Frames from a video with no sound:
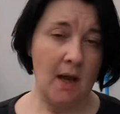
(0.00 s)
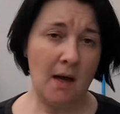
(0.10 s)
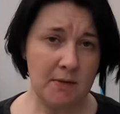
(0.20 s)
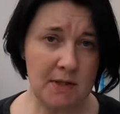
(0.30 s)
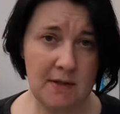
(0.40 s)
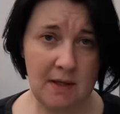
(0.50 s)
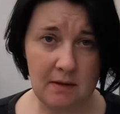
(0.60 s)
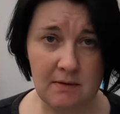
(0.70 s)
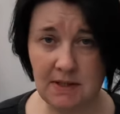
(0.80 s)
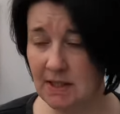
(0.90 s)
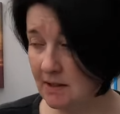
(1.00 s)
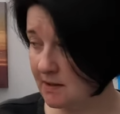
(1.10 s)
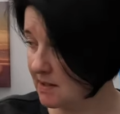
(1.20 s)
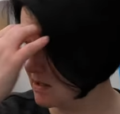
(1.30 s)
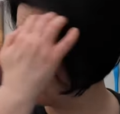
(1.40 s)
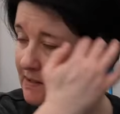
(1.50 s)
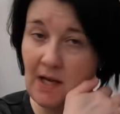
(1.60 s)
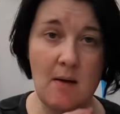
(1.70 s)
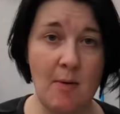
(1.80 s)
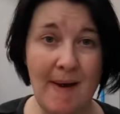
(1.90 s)
How do you think your tinnitus
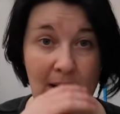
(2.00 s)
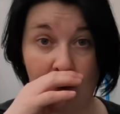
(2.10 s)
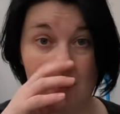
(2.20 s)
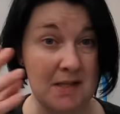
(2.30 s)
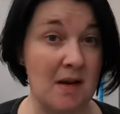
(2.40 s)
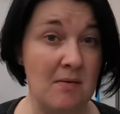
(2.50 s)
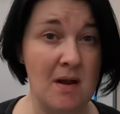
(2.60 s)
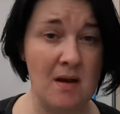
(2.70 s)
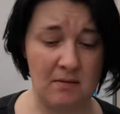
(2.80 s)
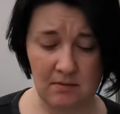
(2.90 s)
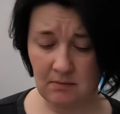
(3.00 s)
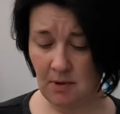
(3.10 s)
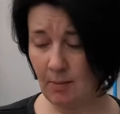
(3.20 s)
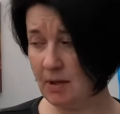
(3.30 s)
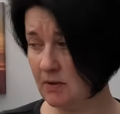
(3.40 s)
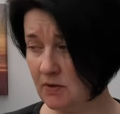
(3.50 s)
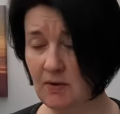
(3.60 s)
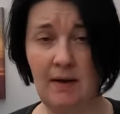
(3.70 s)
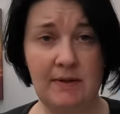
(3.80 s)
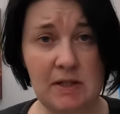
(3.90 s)
came about? Oh, I don't know. Maybe just
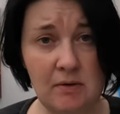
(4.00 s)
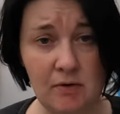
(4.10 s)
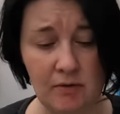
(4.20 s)
having children.